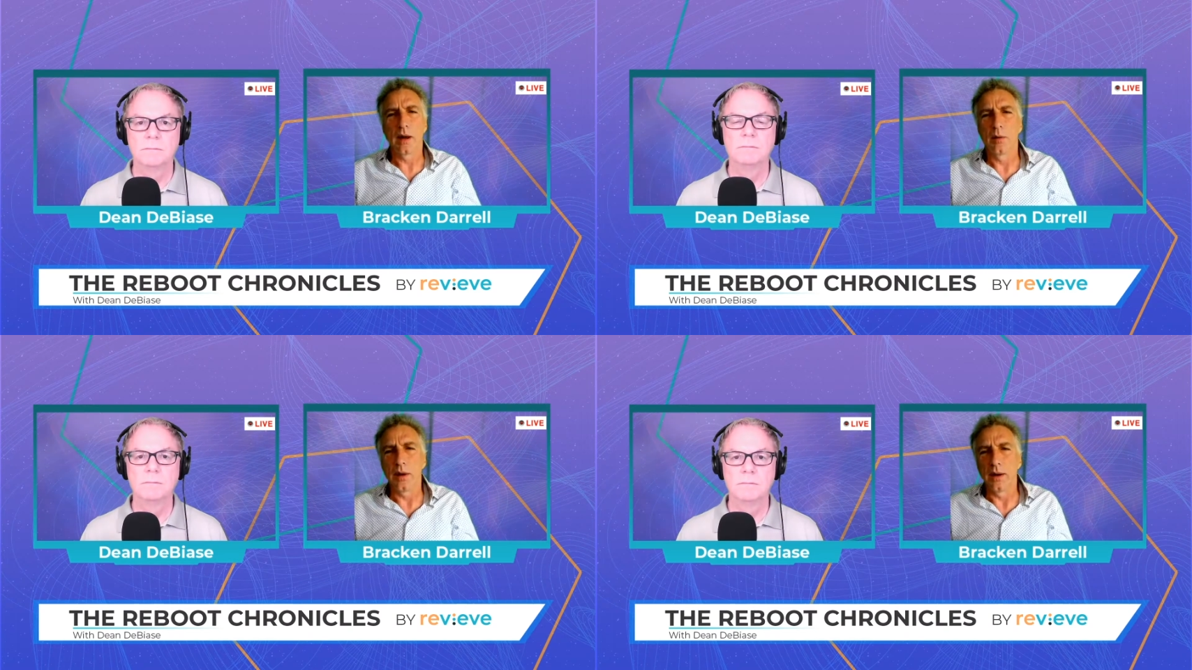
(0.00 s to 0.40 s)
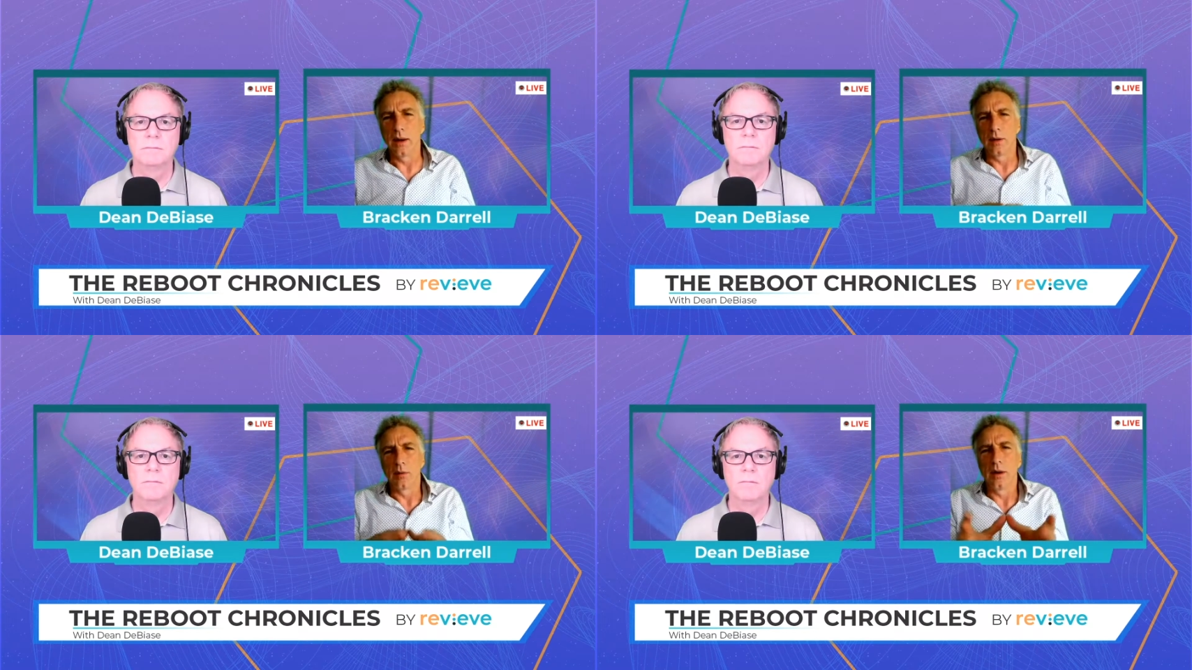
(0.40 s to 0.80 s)
Speaker 1: we
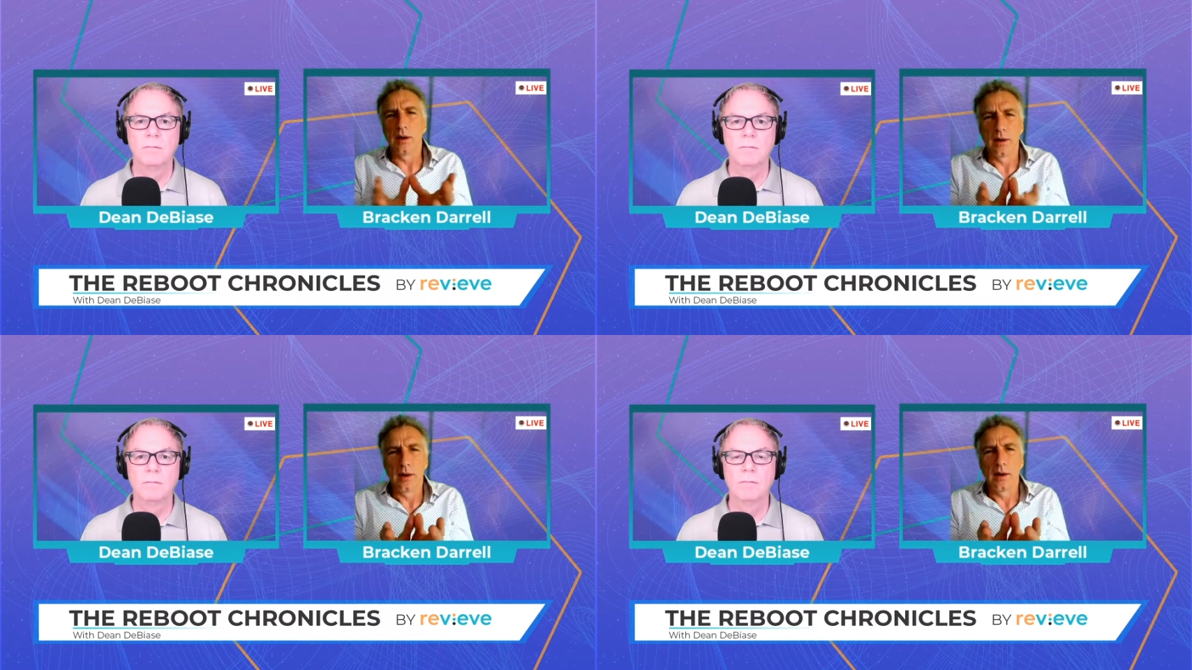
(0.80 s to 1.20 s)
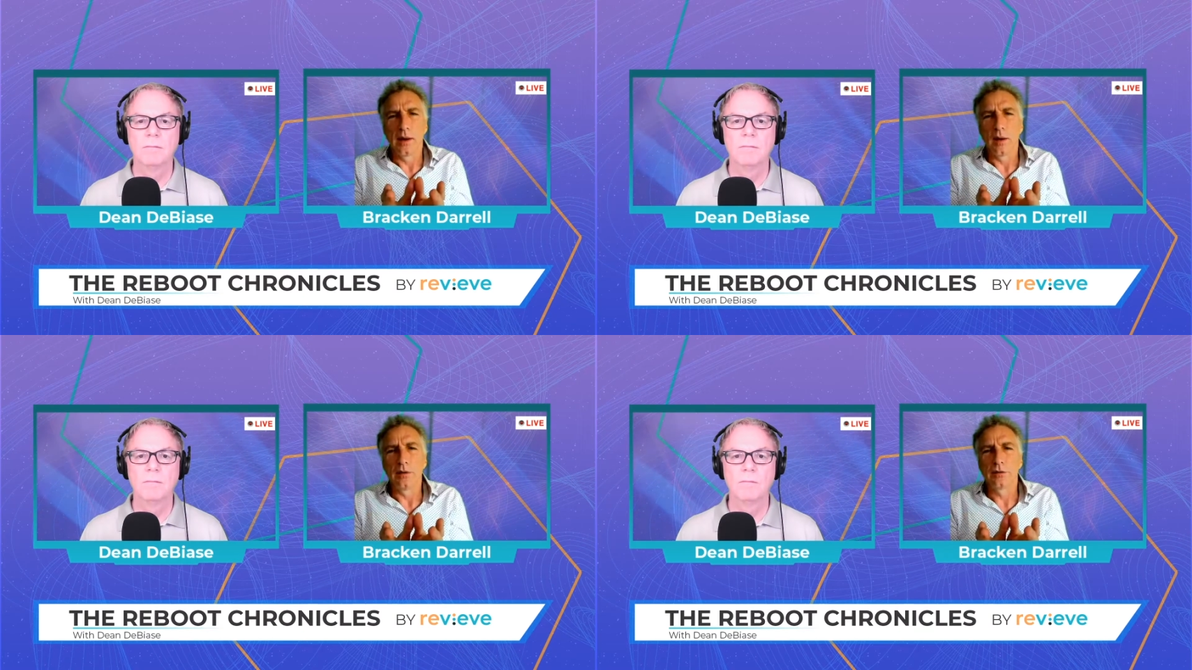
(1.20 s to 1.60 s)
how we how
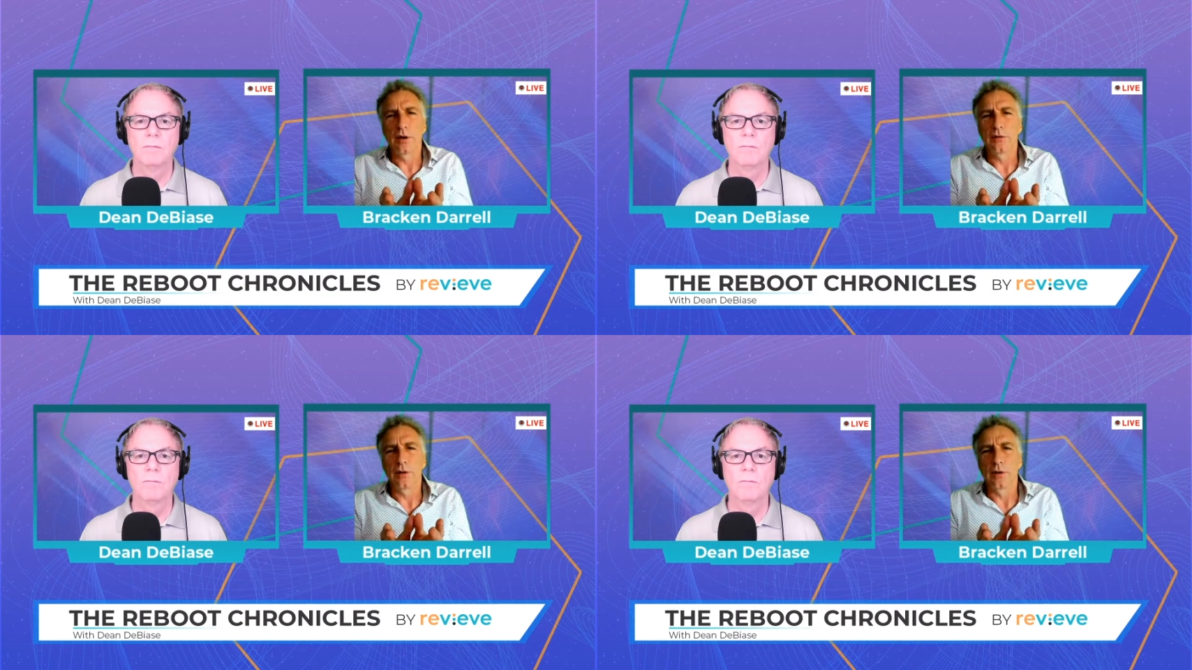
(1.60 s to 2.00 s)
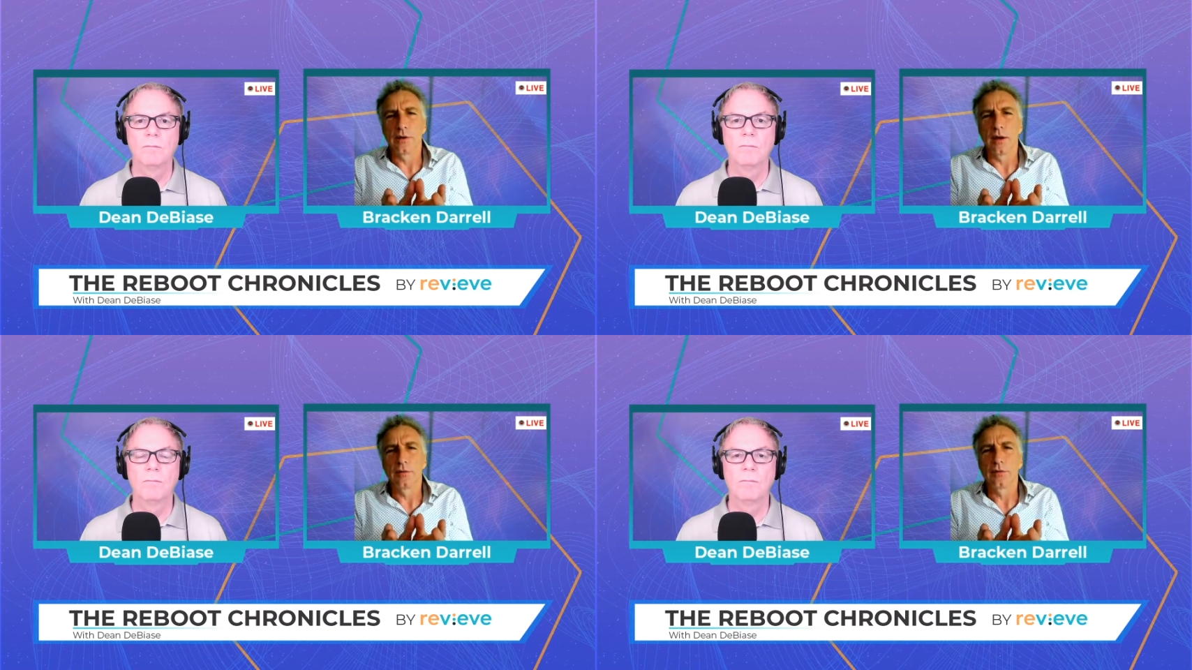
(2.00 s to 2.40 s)
we structure
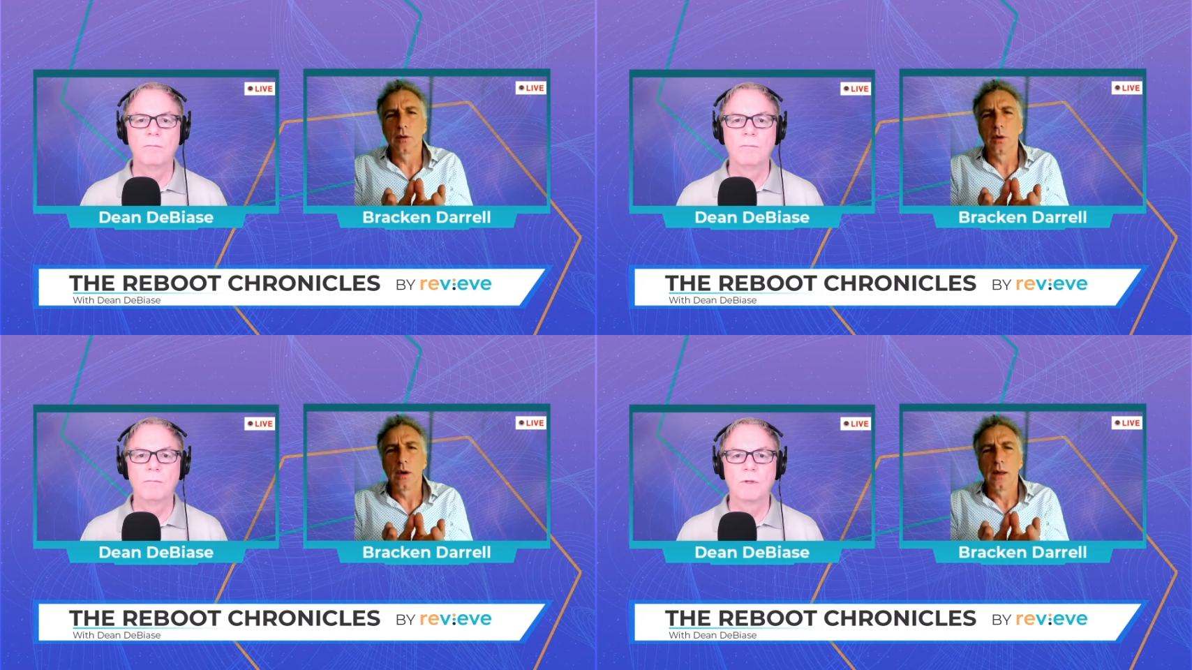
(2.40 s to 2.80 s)
ourselves. So